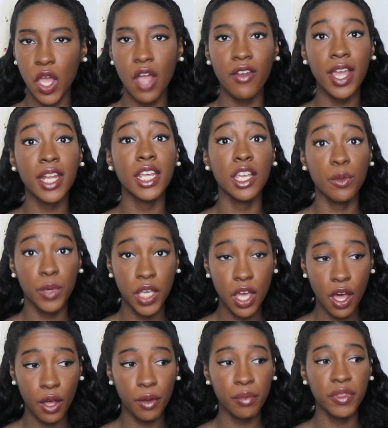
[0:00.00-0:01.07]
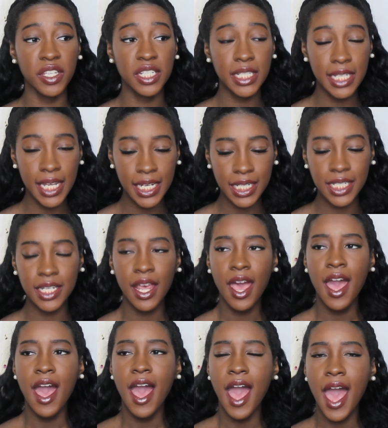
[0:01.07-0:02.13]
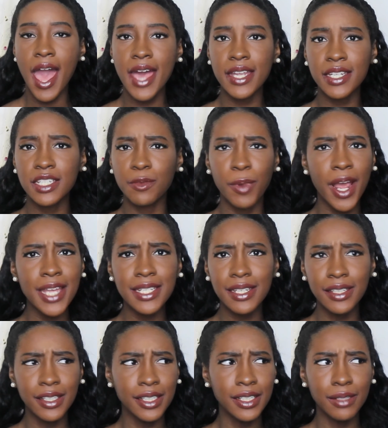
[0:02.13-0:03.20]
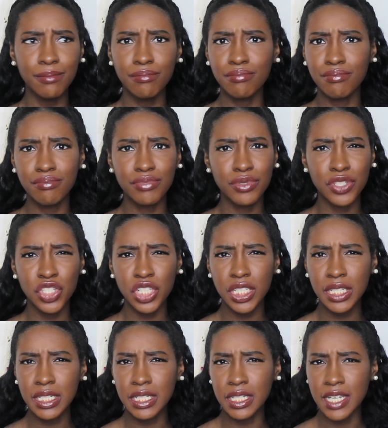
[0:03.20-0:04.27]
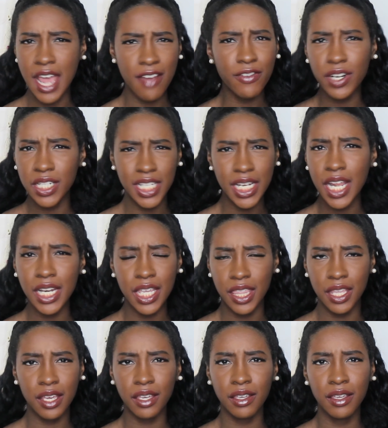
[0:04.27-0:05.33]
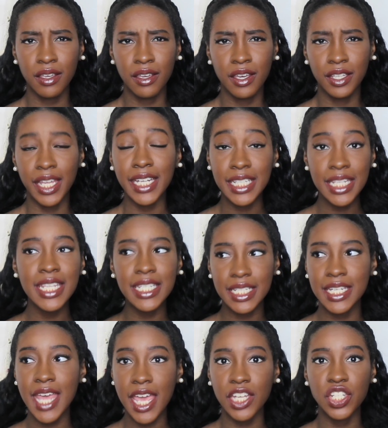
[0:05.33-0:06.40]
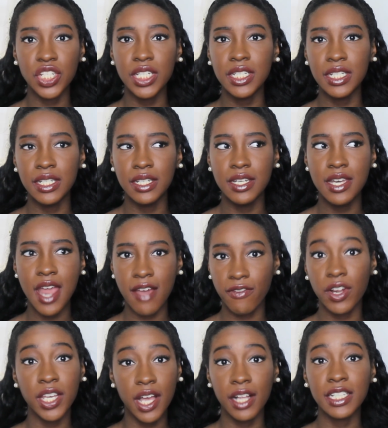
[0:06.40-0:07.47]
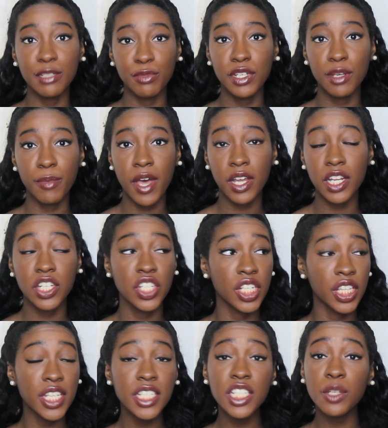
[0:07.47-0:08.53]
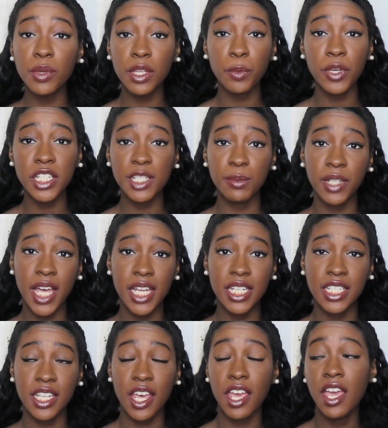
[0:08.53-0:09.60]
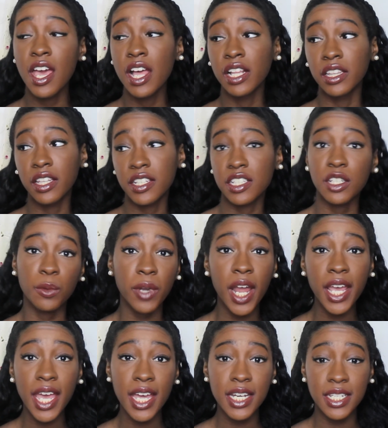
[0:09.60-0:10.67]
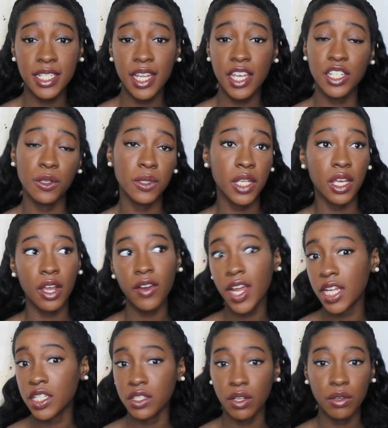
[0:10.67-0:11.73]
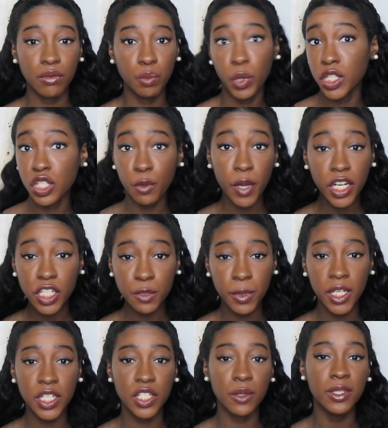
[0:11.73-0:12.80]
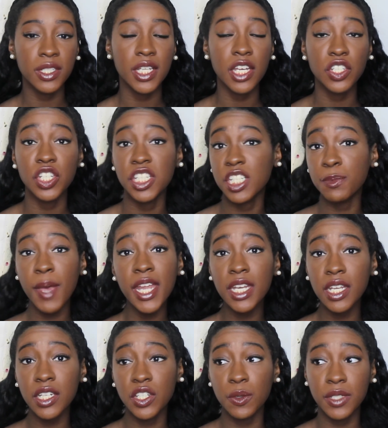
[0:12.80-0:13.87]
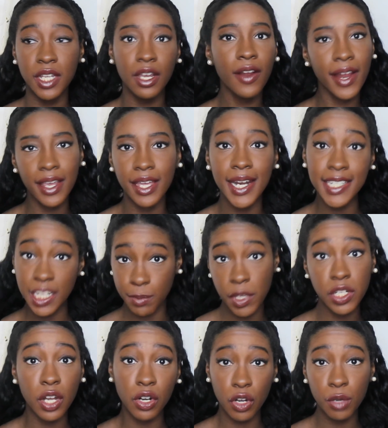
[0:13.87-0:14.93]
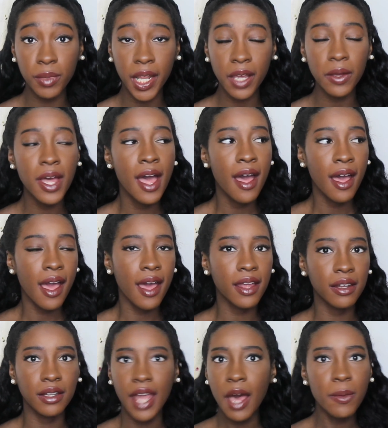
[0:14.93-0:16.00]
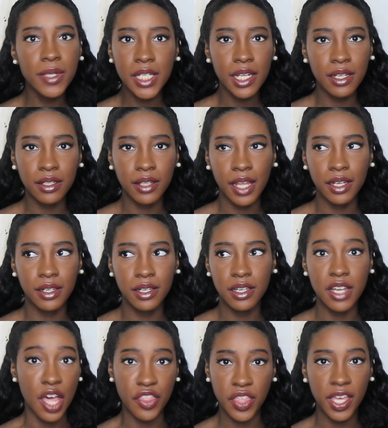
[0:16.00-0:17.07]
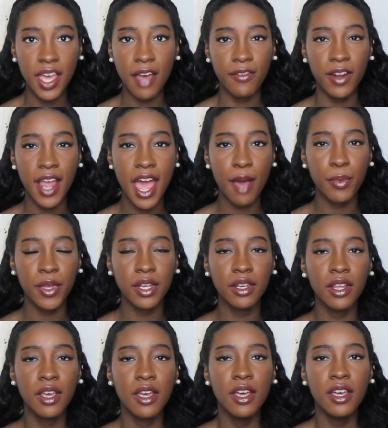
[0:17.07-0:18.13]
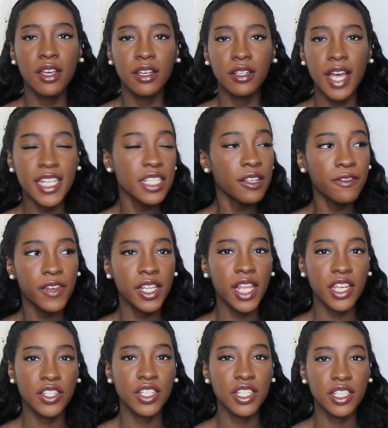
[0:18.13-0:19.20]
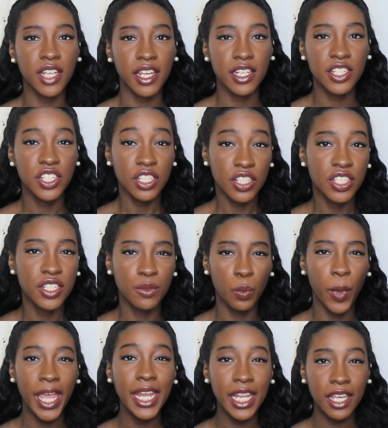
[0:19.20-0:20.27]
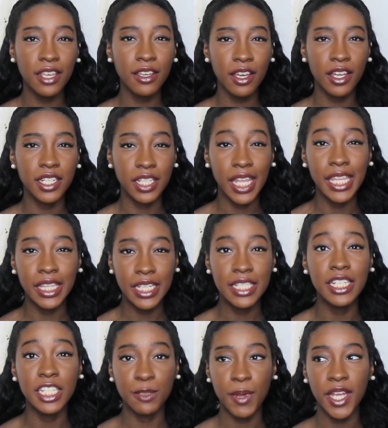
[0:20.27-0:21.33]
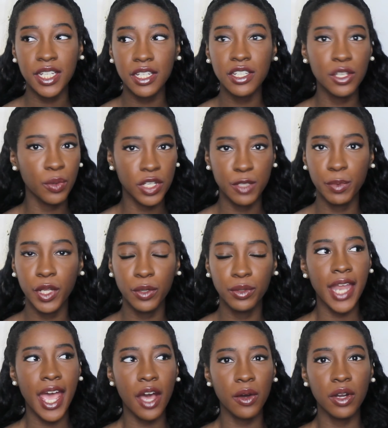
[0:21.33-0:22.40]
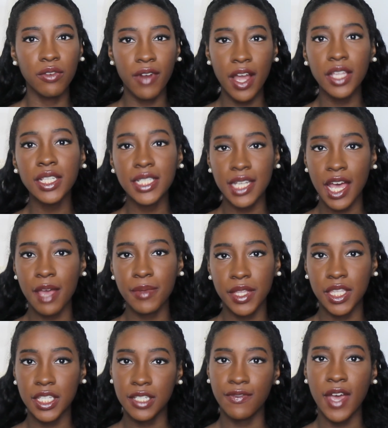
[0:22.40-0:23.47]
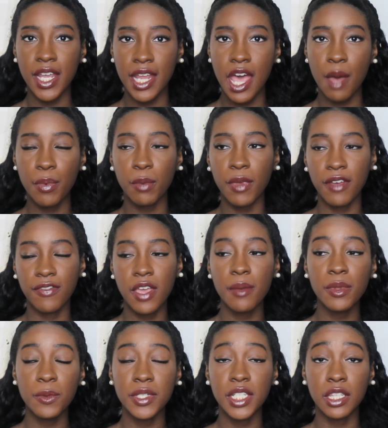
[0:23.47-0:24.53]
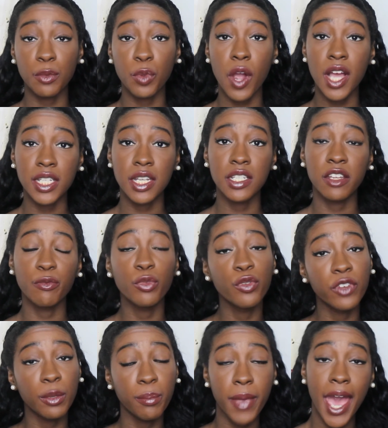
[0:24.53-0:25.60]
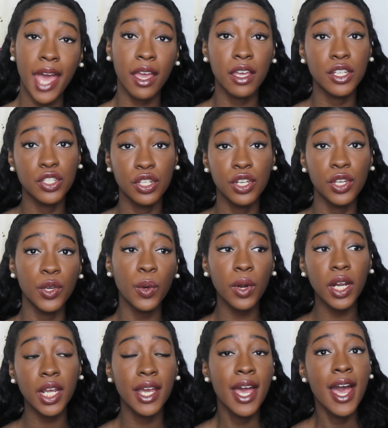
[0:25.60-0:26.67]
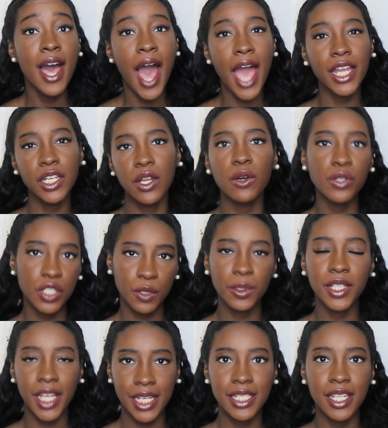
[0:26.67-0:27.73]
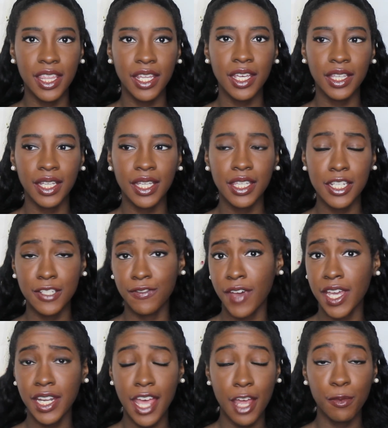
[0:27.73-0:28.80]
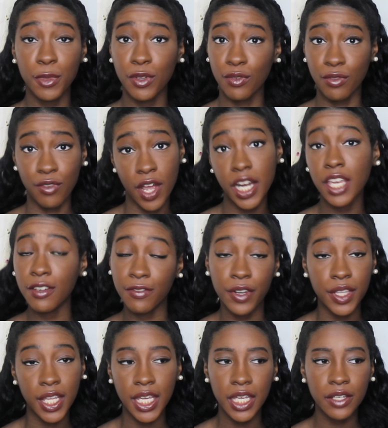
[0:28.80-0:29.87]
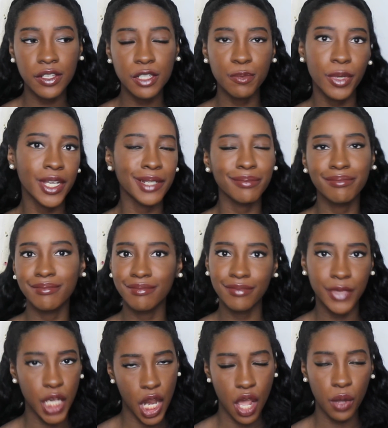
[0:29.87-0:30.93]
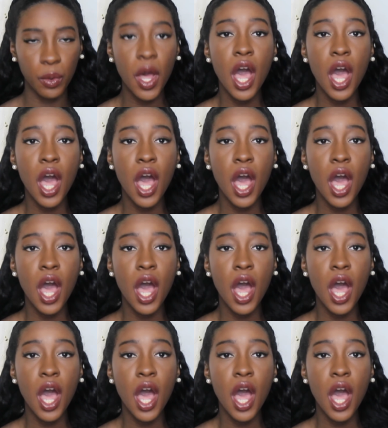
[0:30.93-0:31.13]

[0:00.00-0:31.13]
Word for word: all right, here we go, this is it. And surprisingly, she never did anything. Like to this day, she never yelled at me about it. She listened to what the principal had to say, listened to what I had to say. She was like, all right, so what's her punishment? She was like, she's suspended. She was like, all right, can I take my daughter home now? And that was it. Like nothing ever happened. I still feel like she's like just waiting until I least expect it to explode. Now, around the time that this fight happened, my family was in the process of moving back to New York. I know she would like to think that this fight had me running for the hills, but no.